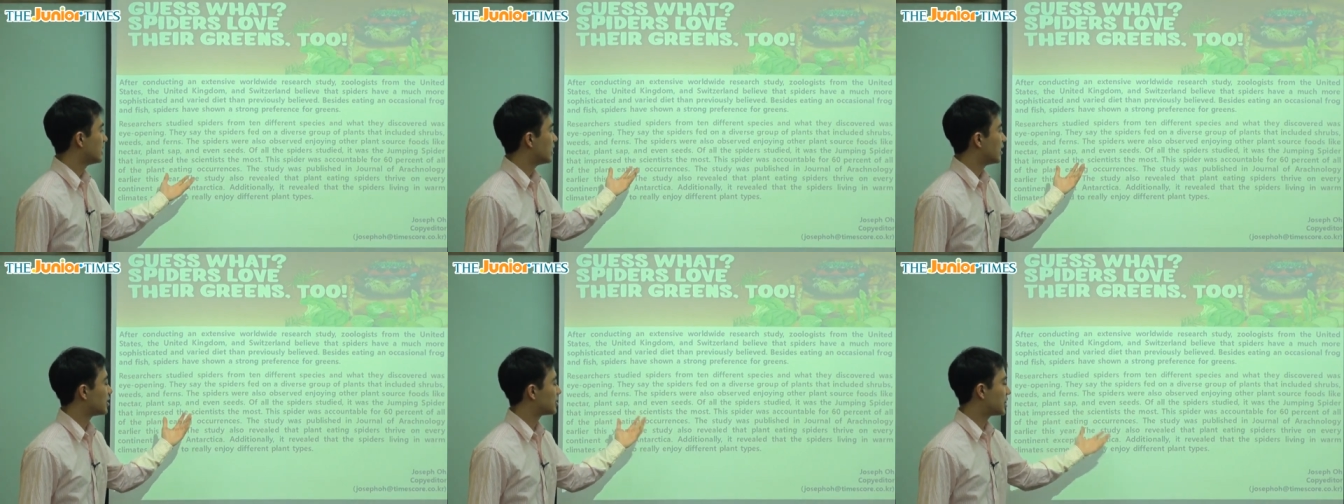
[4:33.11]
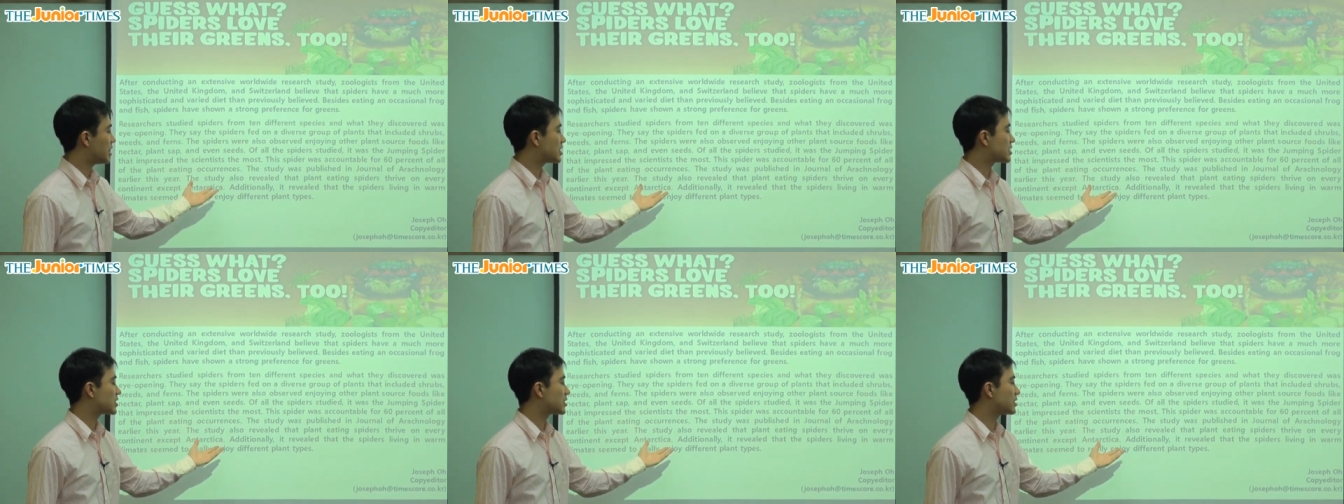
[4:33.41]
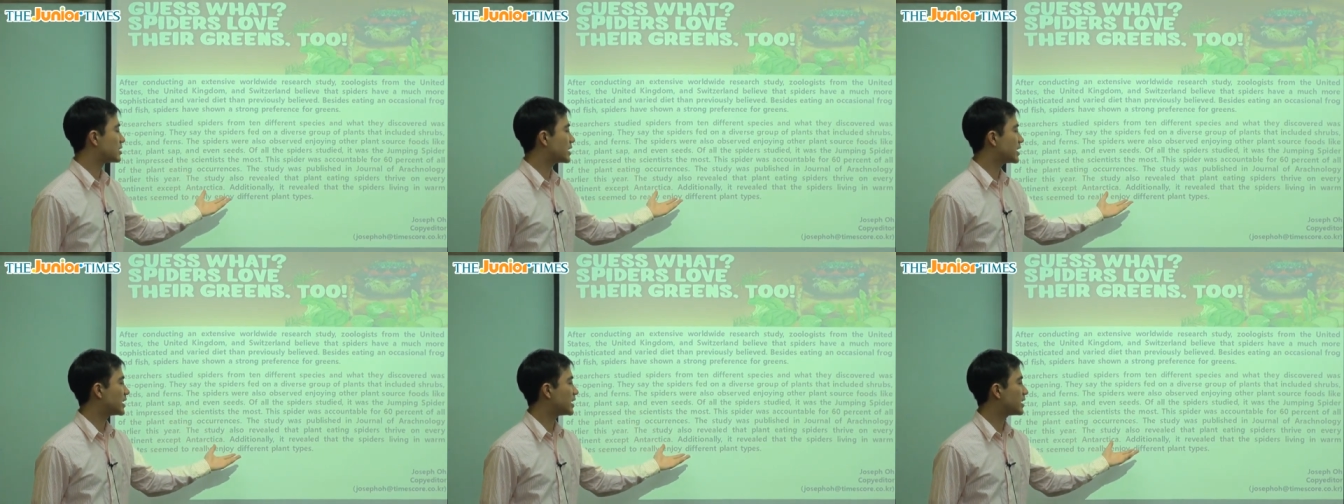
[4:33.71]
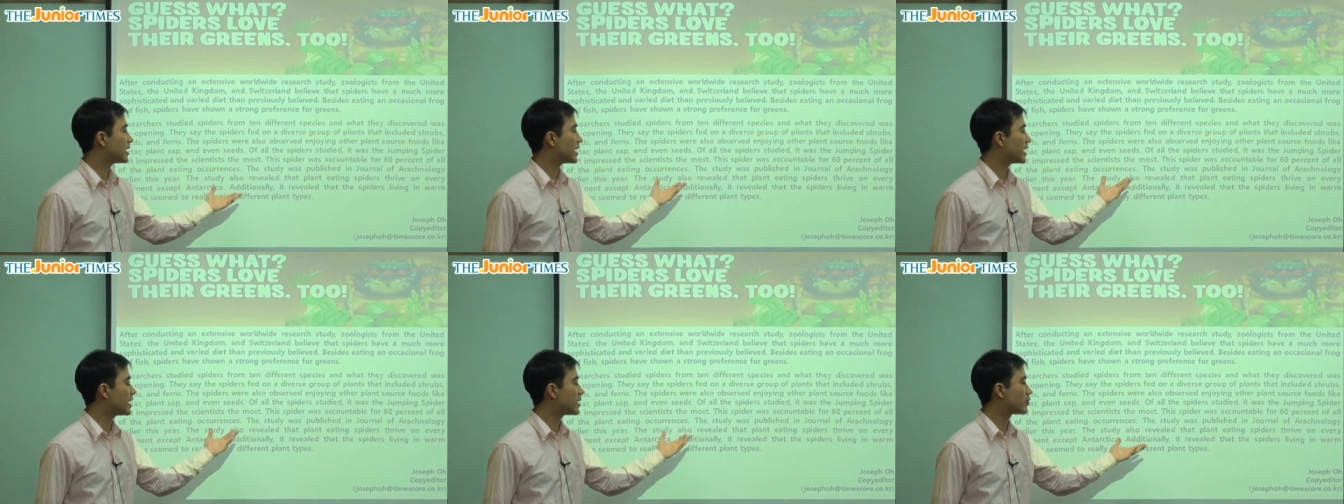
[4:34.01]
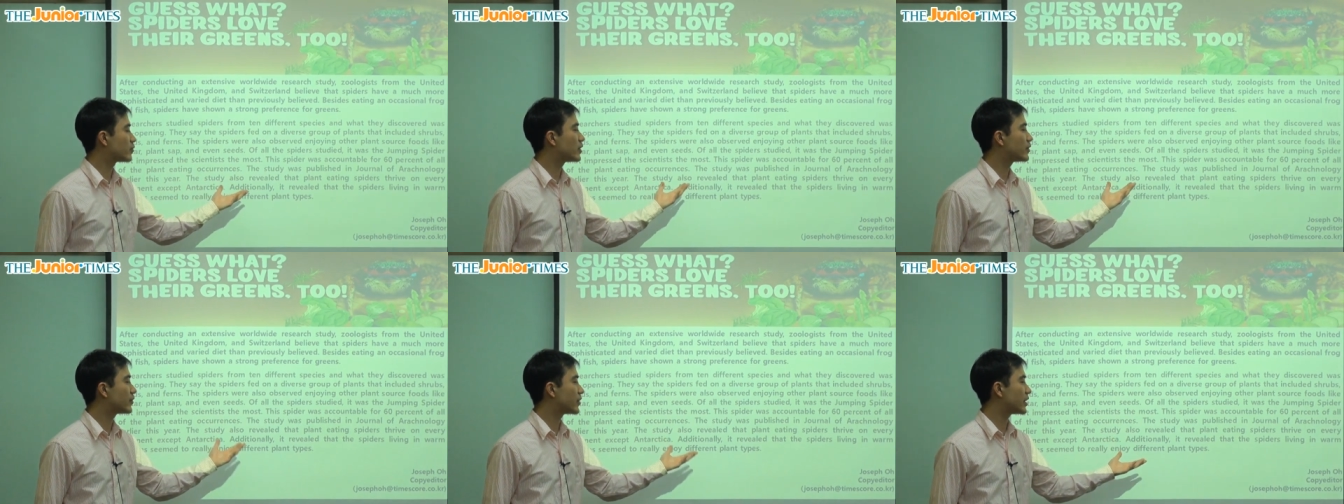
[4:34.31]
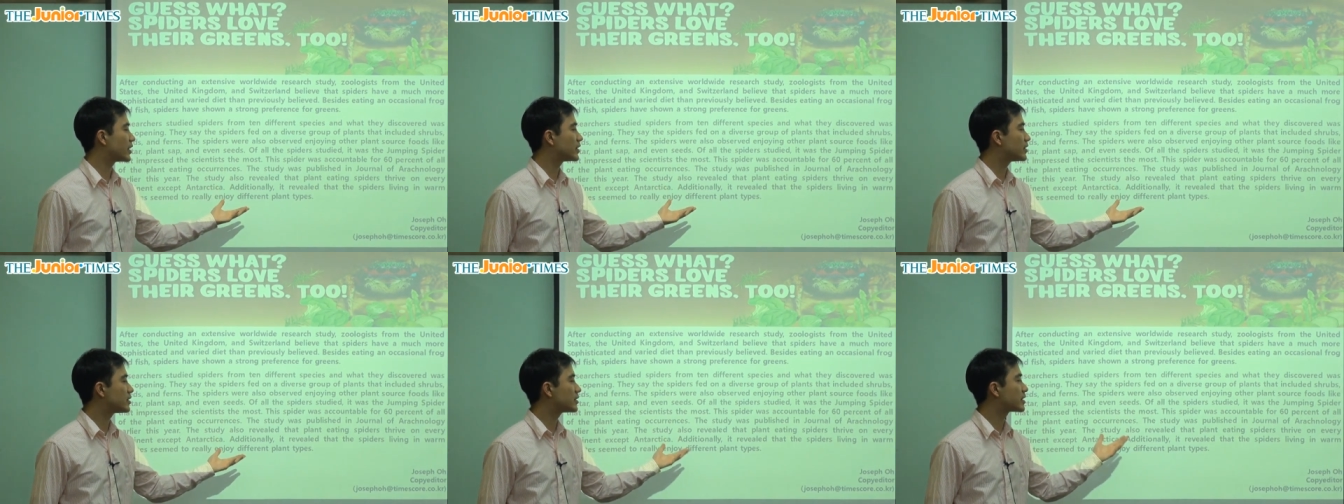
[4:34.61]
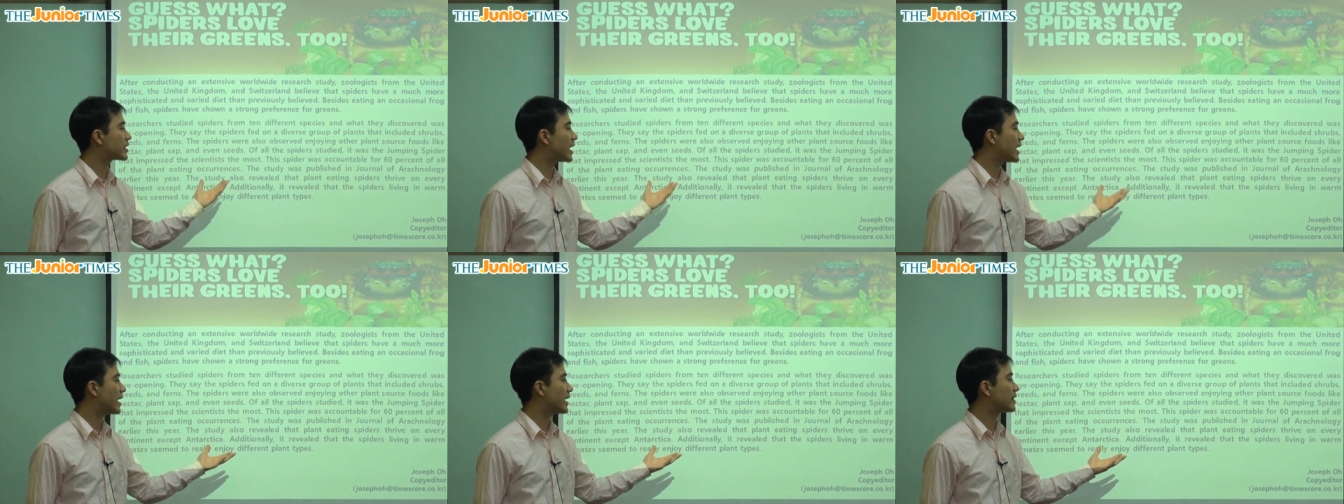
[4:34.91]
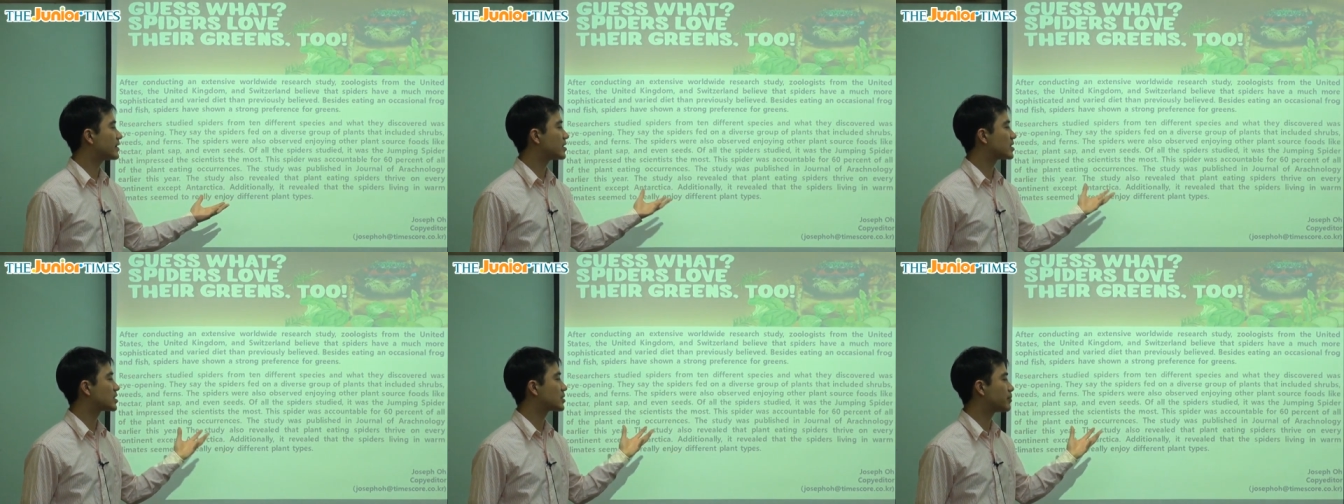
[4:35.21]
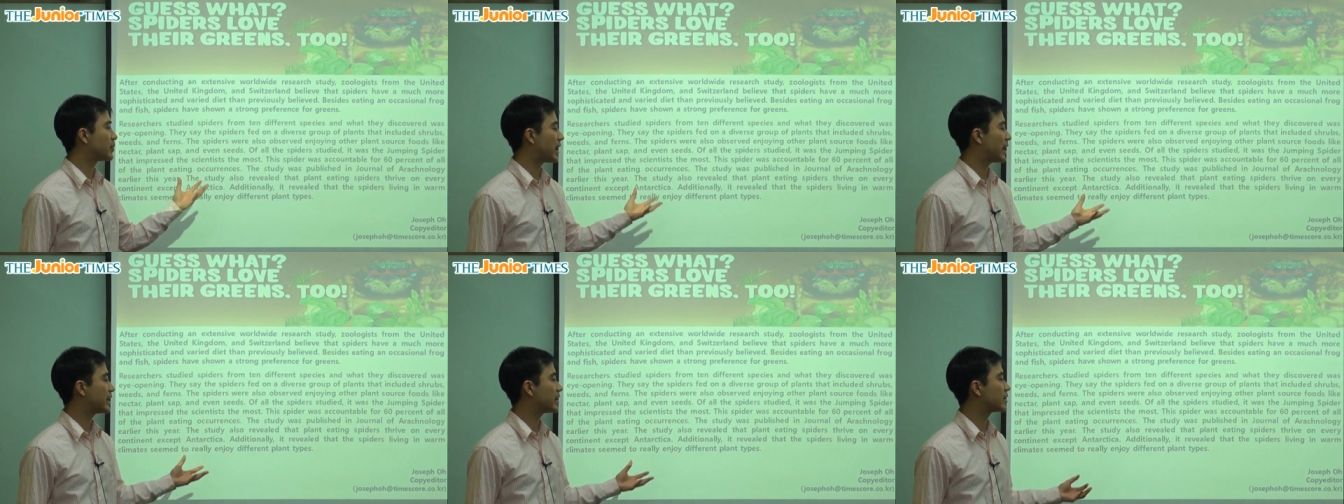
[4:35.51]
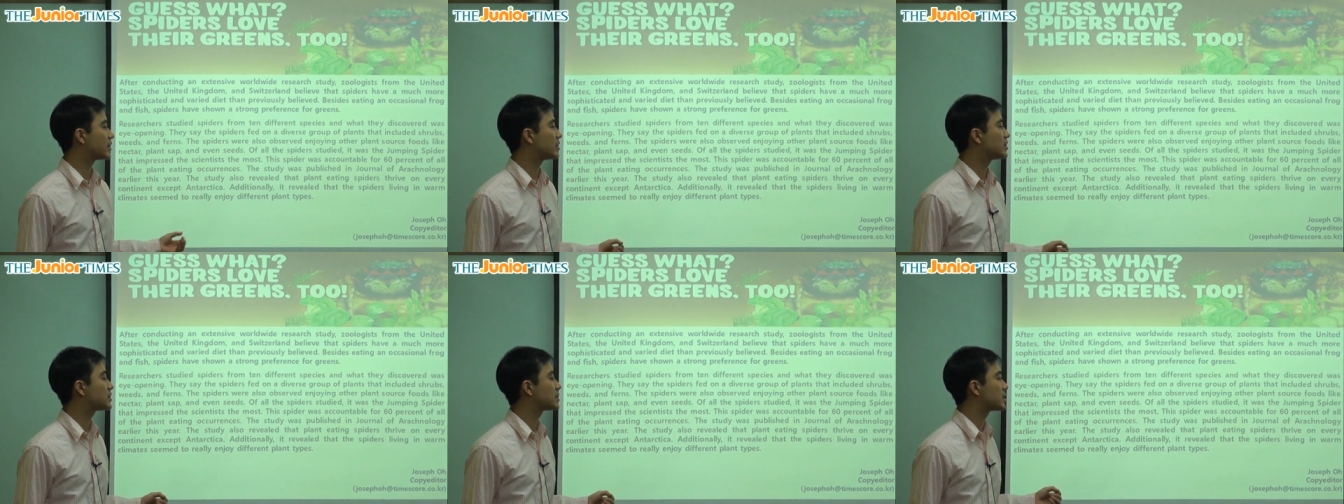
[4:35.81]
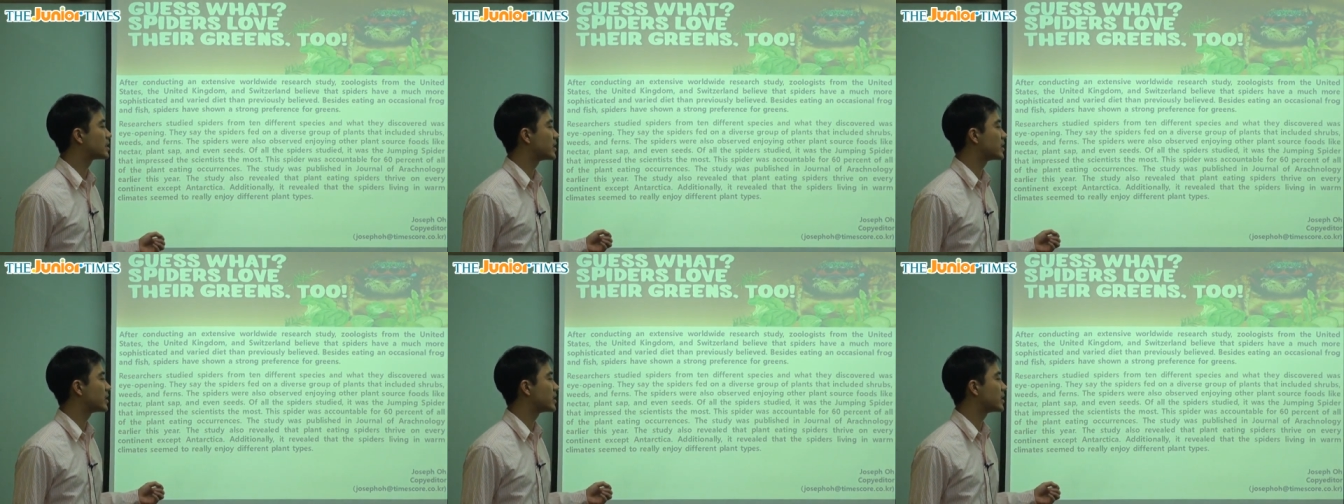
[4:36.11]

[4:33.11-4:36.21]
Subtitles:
Additionally, it revealed that the spiders